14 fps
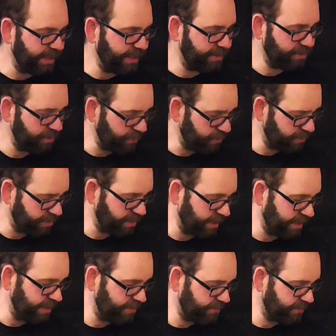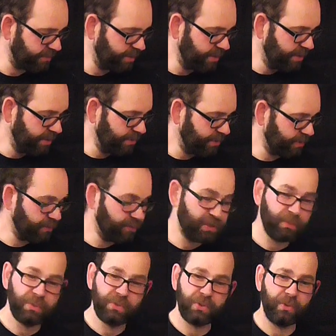He has a 2-up save, so if
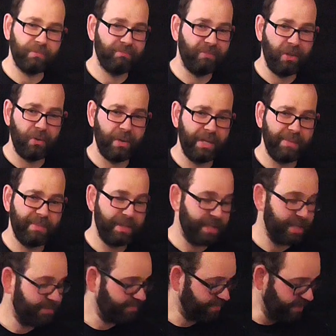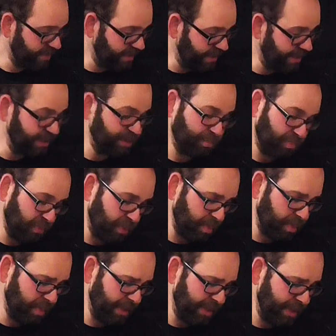someone's got no AP, it's
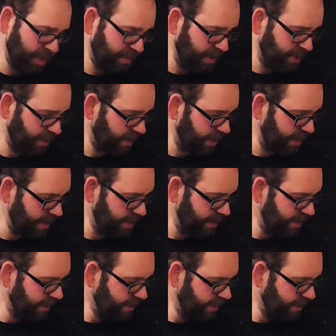probably going to be okay.